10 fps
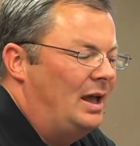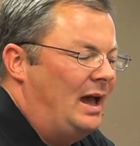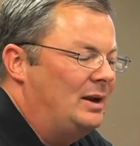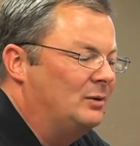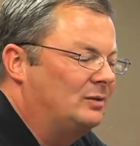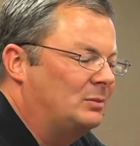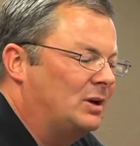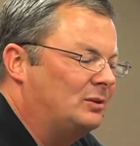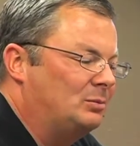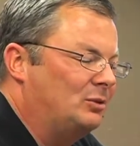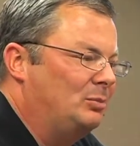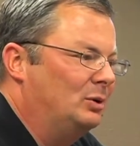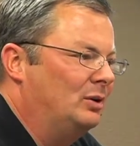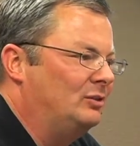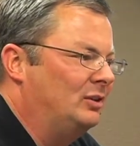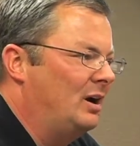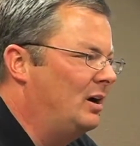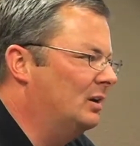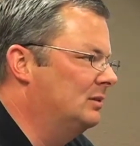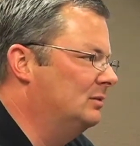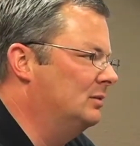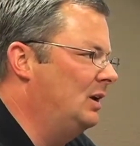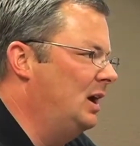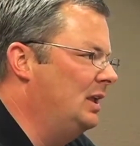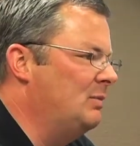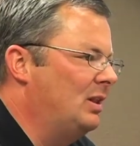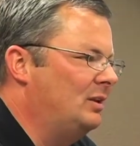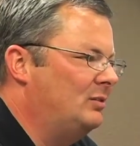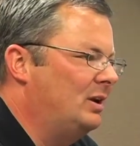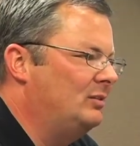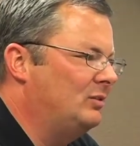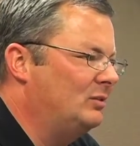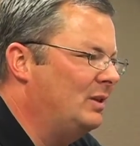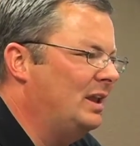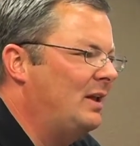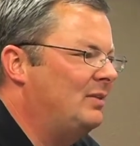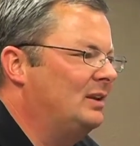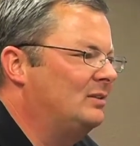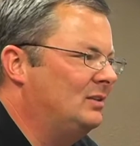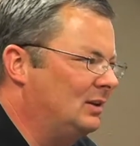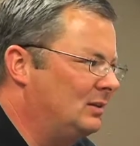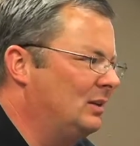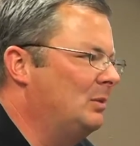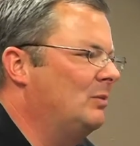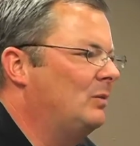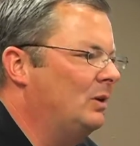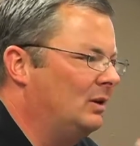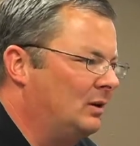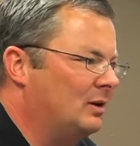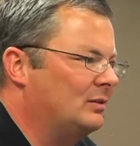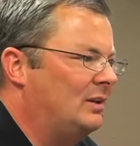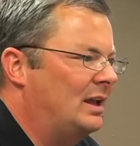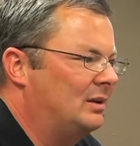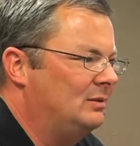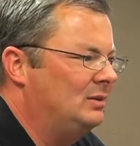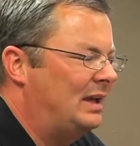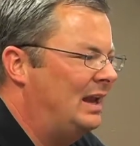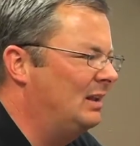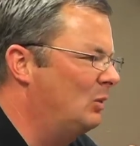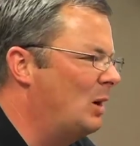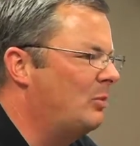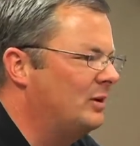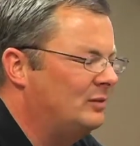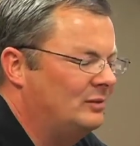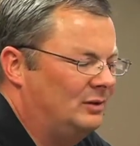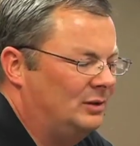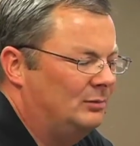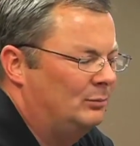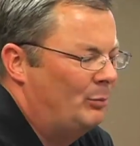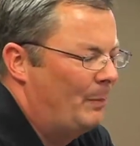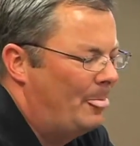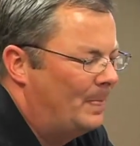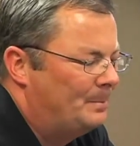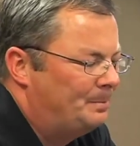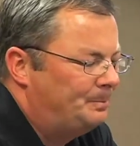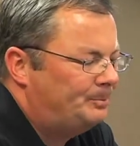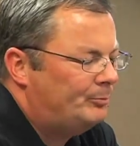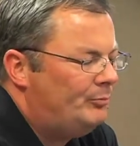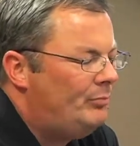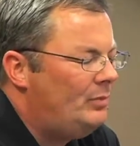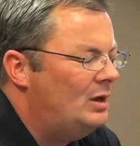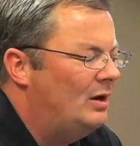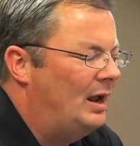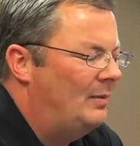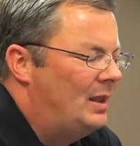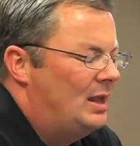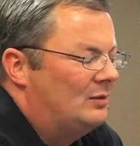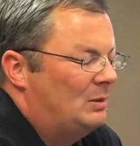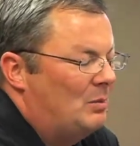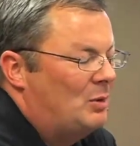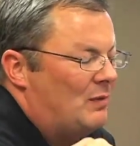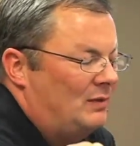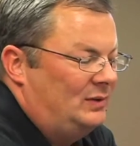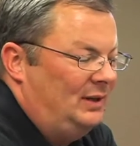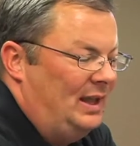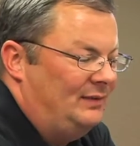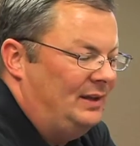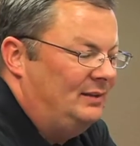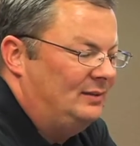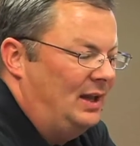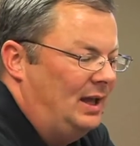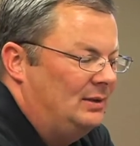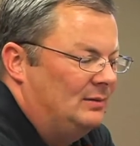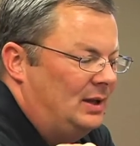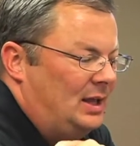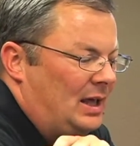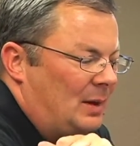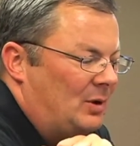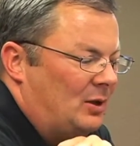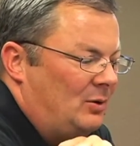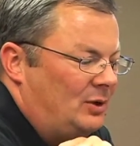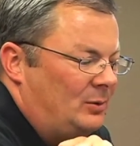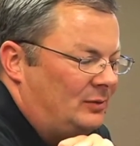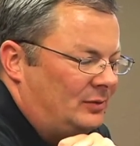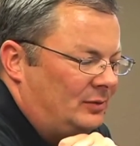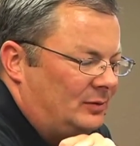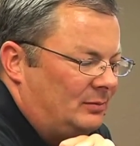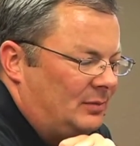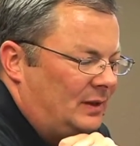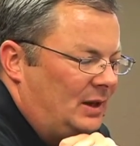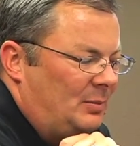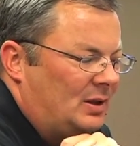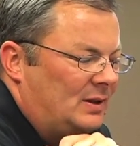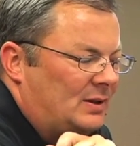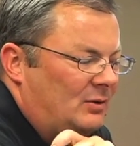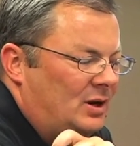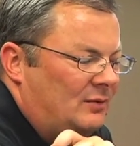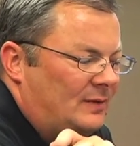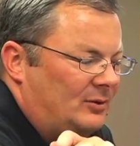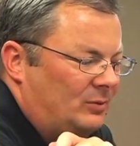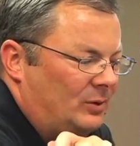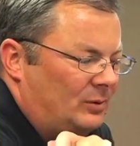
I know some customers build a generic email address just so they can have things sent to them for alerts, like kind of like a little operations center. All right, so I'm going to move over to the left-hand side. I'm going to go to users, and then I'm going to click on individual